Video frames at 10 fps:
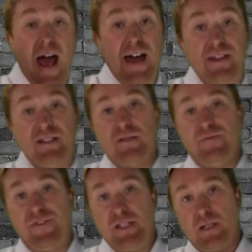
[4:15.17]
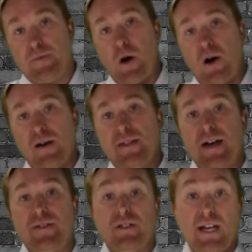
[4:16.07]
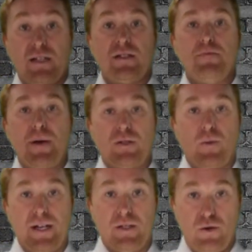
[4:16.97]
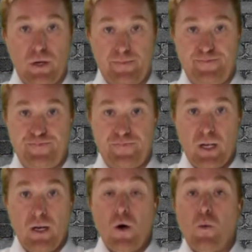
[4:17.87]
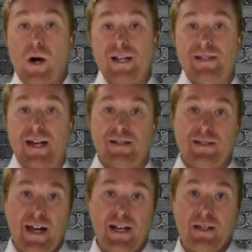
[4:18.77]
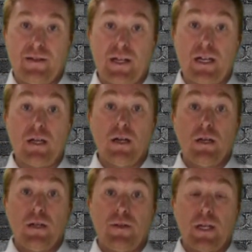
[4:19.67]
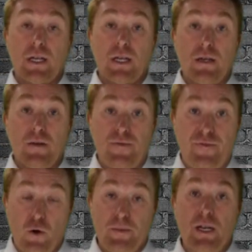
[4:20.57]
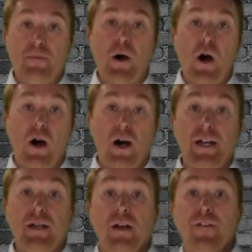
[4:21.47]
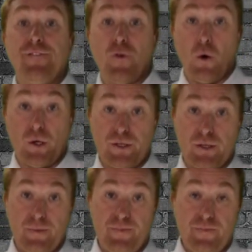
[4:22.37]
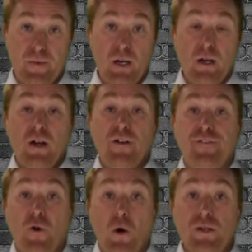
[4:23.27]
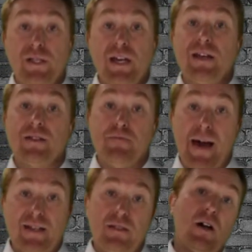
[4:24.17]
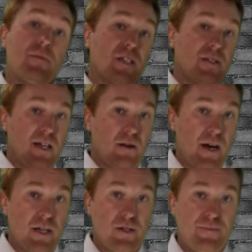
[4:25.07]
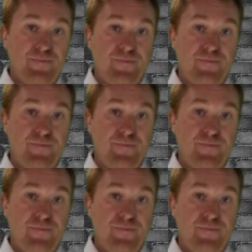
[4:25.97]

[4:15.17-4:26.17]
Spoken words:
And there's some physics behind that tell us the best way to do it. One is understanding the formula behind force. Force is mass times acceleration.